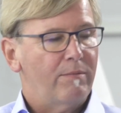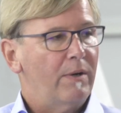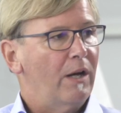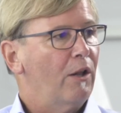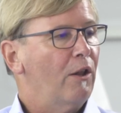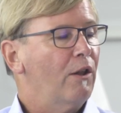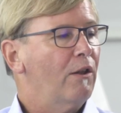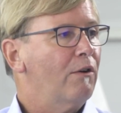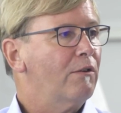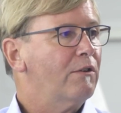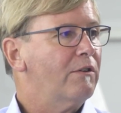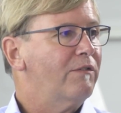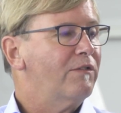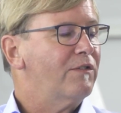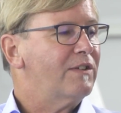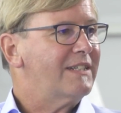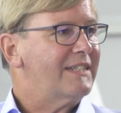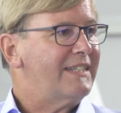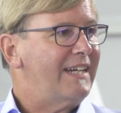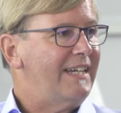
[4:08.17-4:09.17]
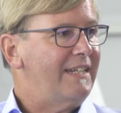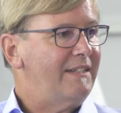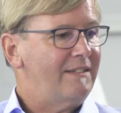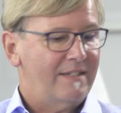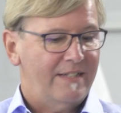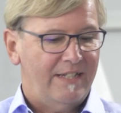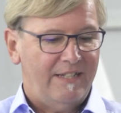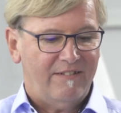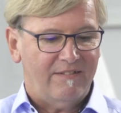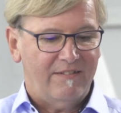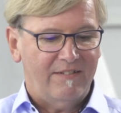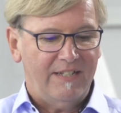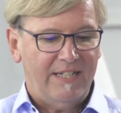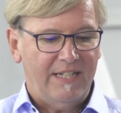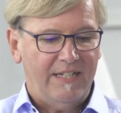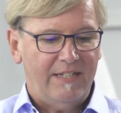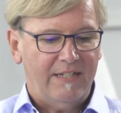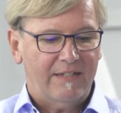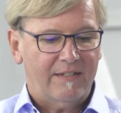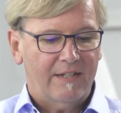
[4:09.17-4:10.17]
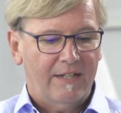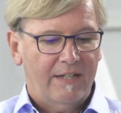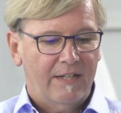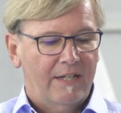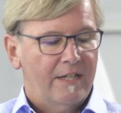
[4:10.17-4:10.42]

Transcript: where a lot of data is needed